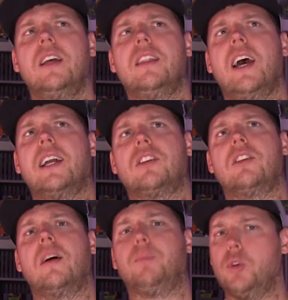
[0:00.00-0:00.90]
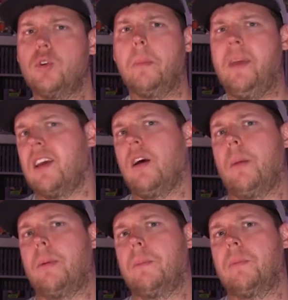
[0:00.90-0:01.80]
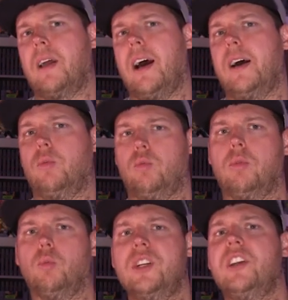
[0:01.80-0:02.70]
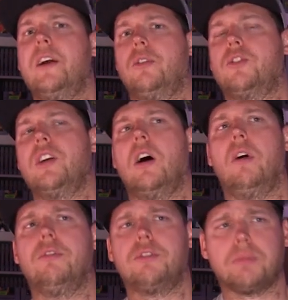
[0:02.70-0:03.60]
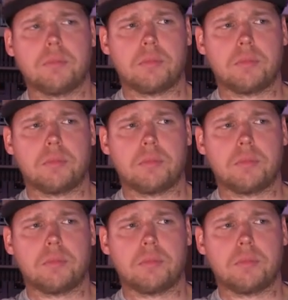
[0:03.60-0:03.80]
that uh, you could pick up on retail shelves.